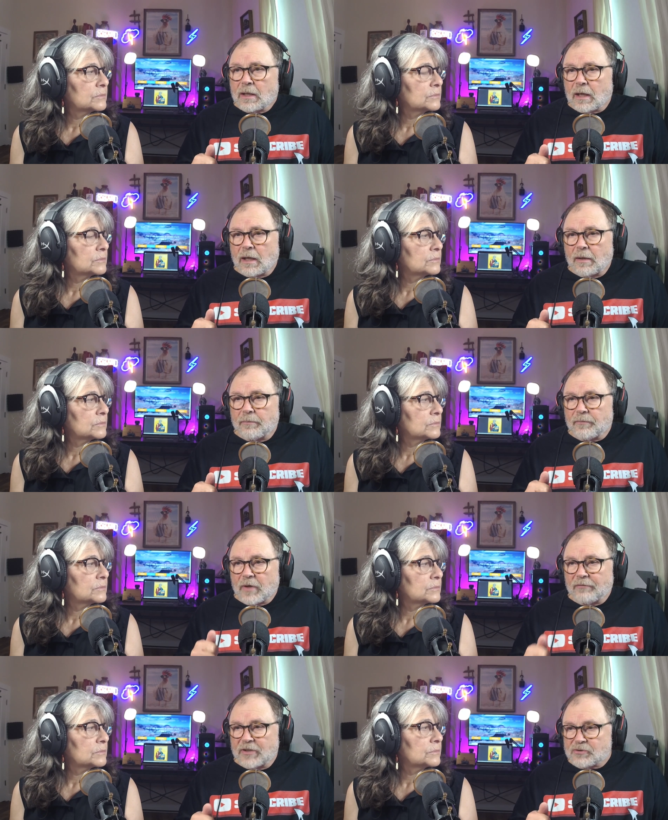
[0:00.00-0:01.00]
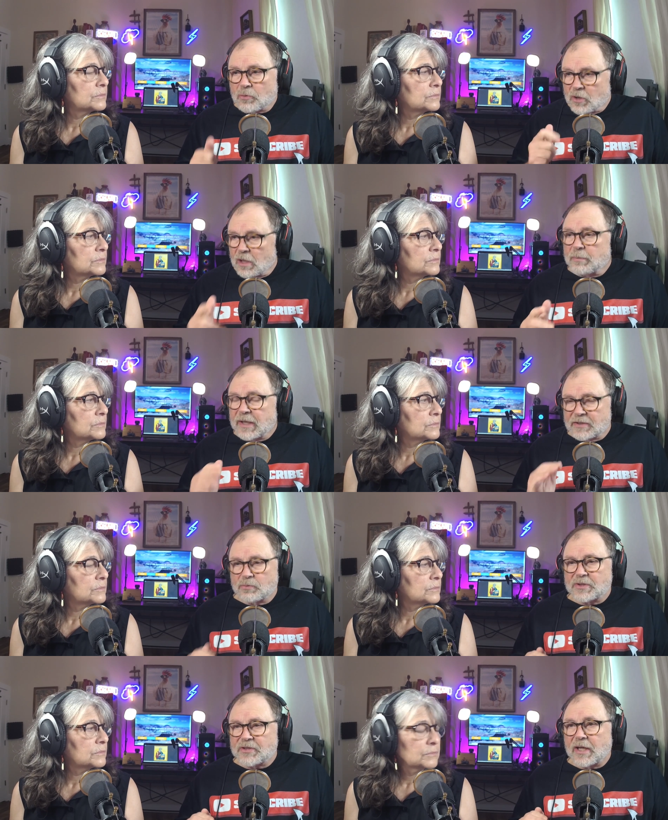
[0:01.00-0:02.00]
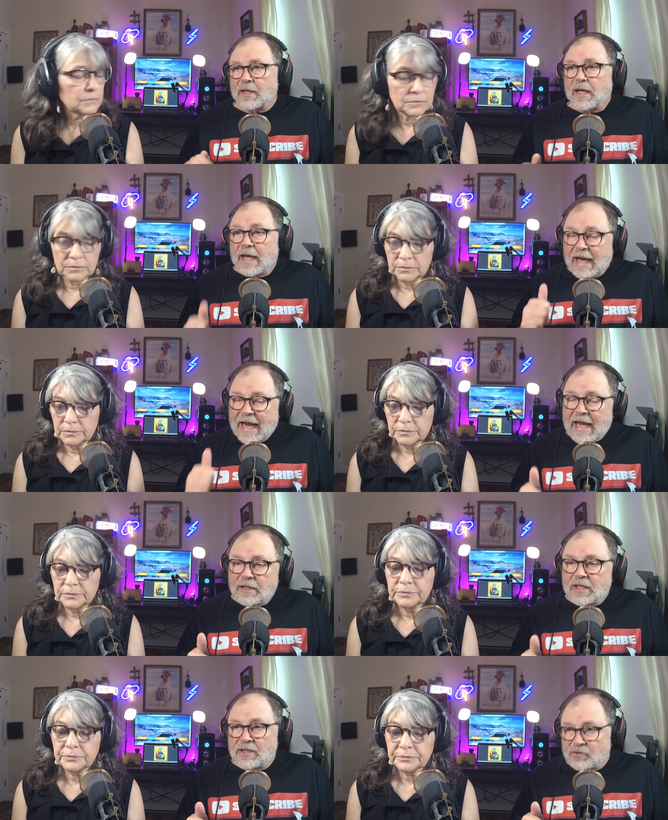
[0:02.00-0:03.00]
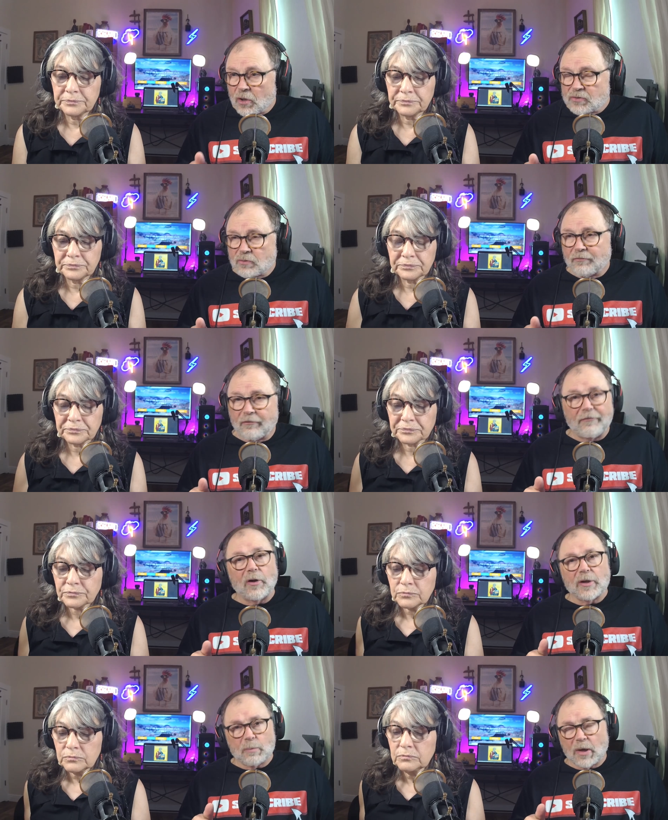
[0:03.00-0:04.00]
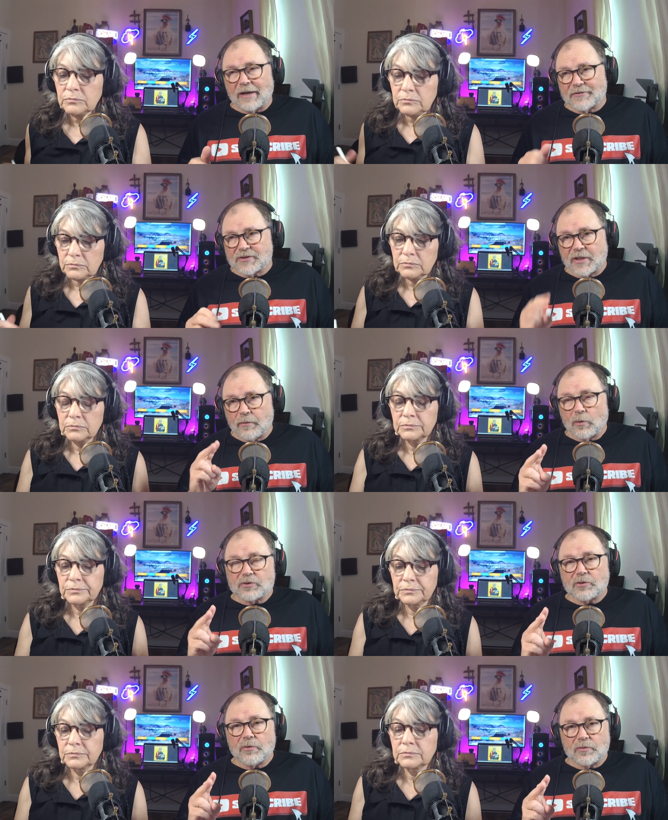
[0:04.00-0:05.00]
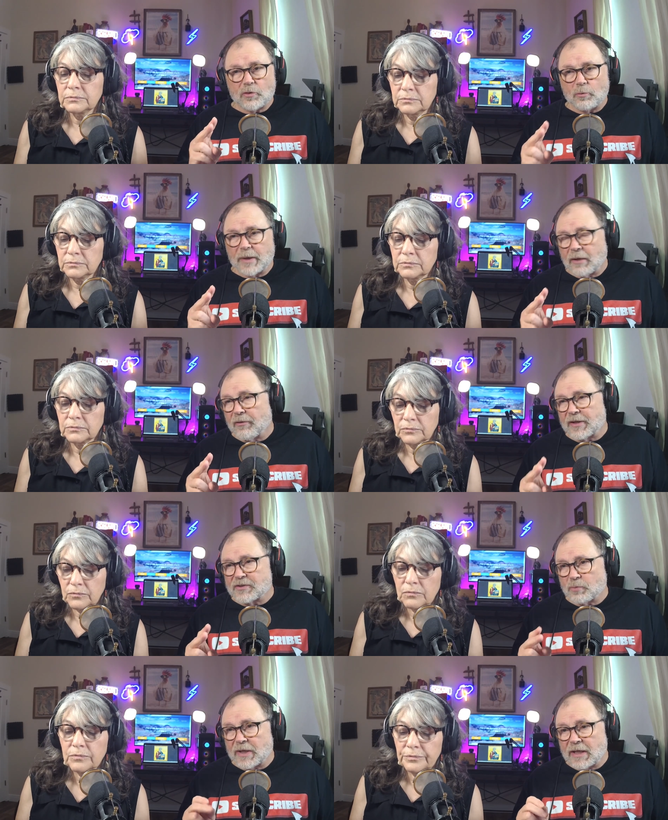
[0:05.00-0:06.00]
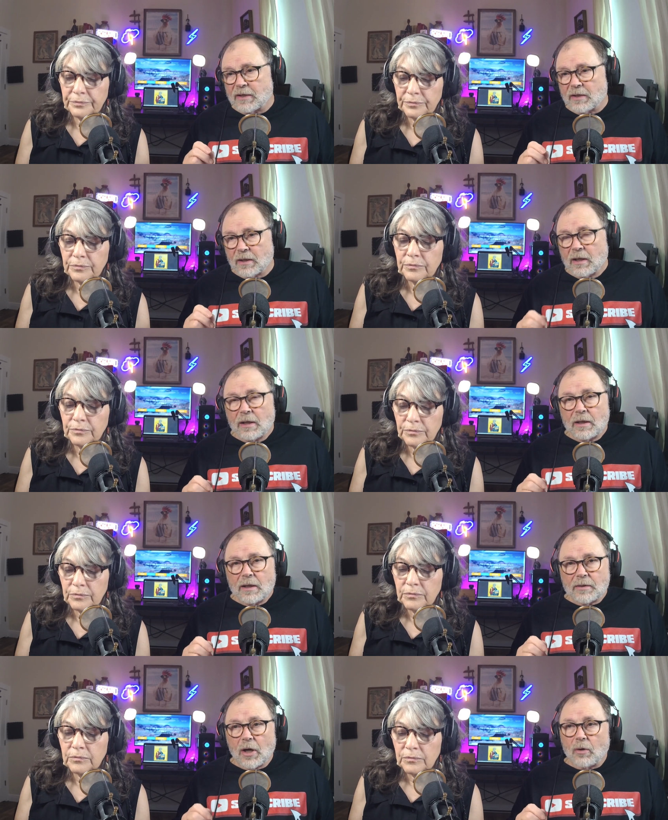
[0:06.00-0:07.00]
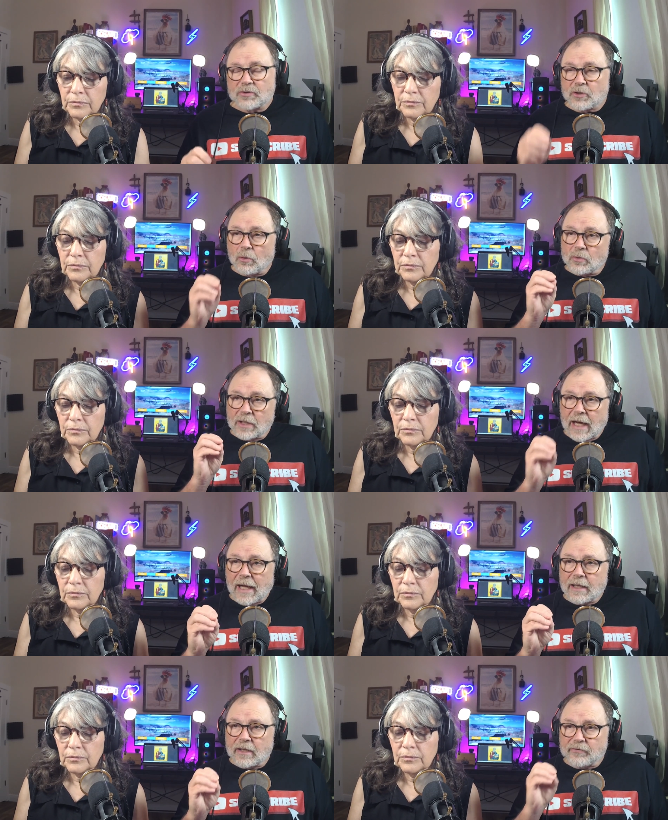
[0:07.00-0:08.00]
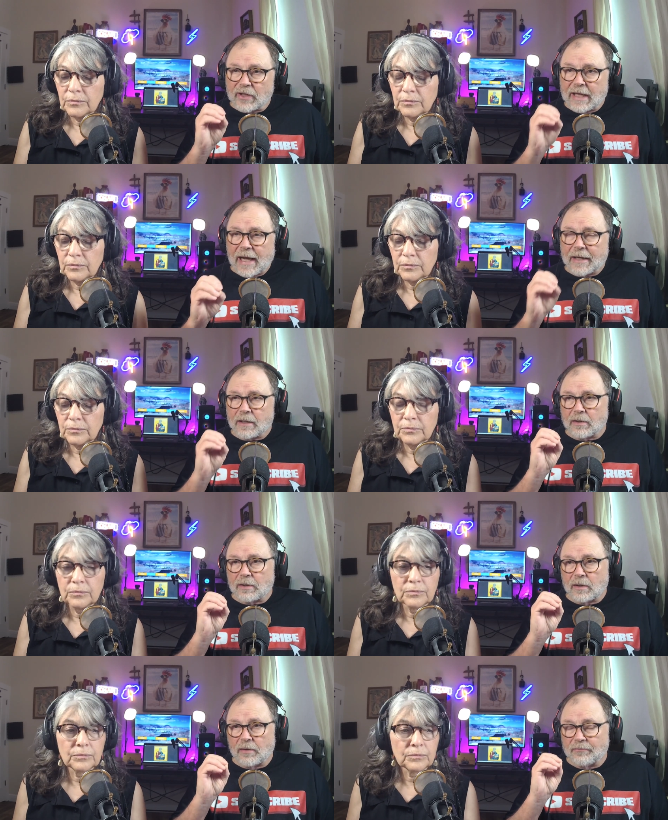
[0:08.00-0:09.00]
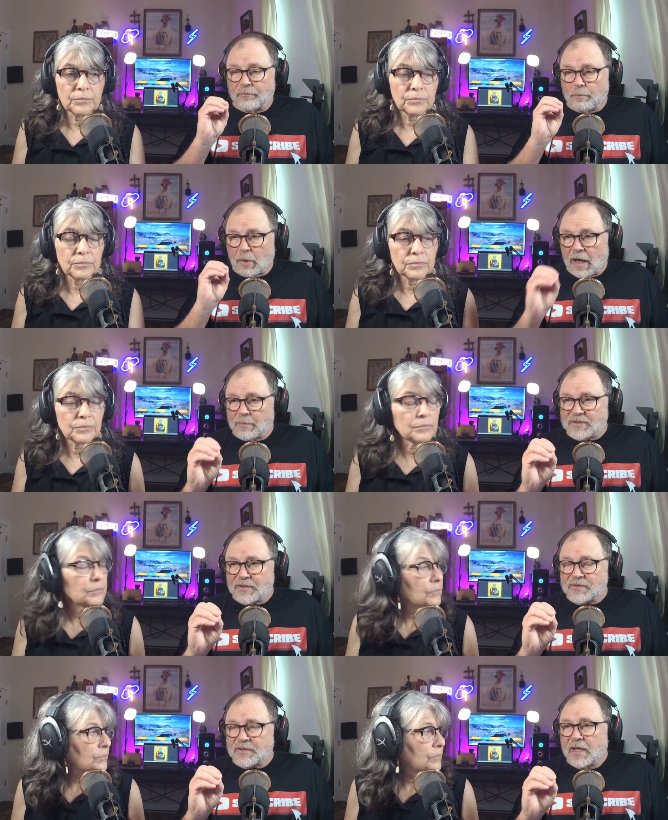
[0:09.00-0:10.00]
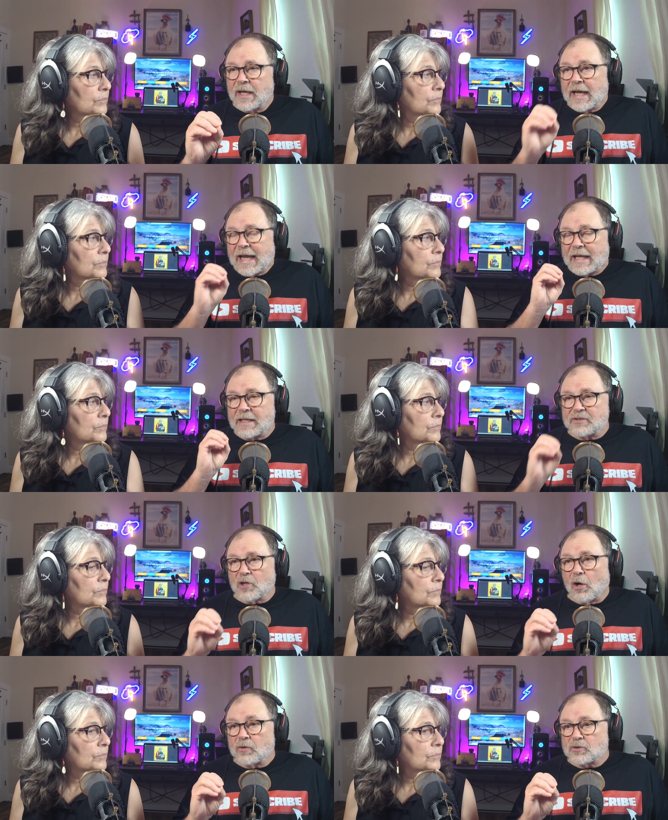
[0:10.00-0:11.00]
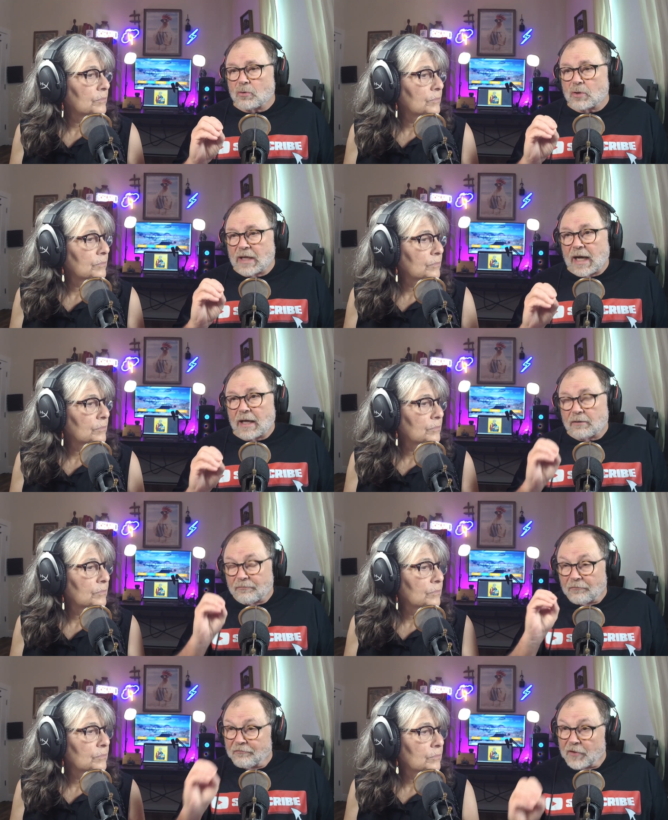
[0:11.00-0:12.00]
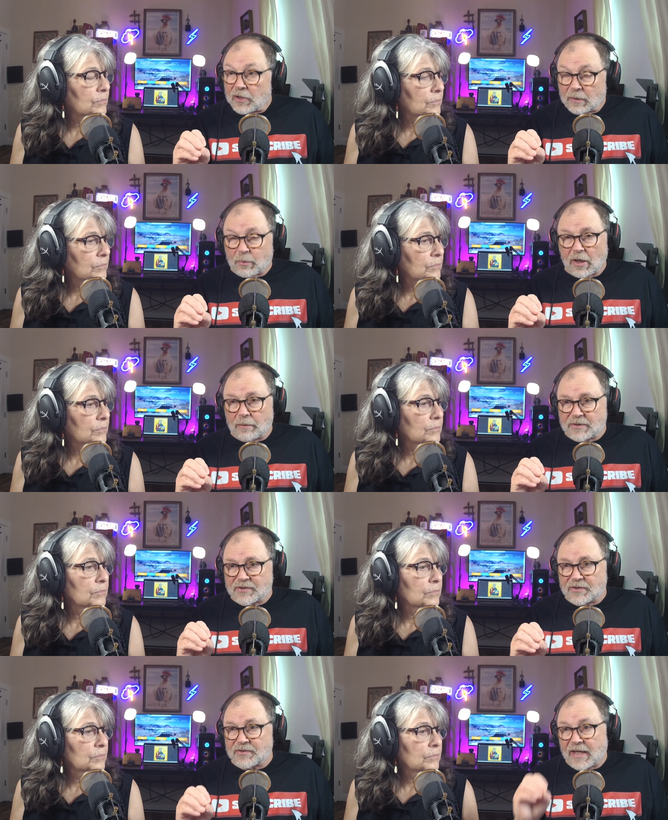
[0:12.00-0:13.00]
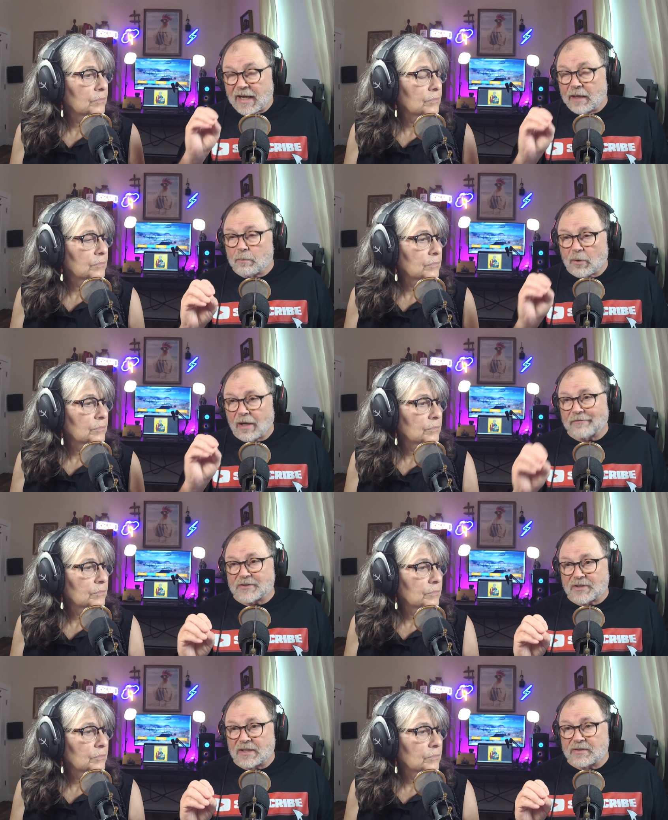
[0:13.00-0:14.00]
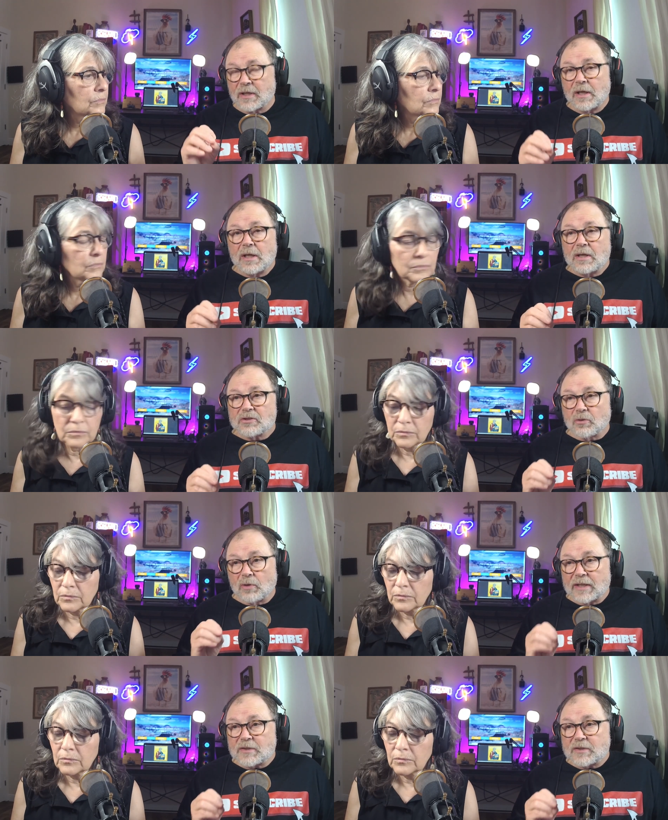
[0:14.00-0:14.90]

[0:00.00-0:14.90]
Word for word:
Speaker 1: um, of Israel coming, as we said, and he's also fulfilling prophecy. Those are the two big things we need to no. So God is a God of promises, and He's also a God fulfilling promises and prophecies. So let's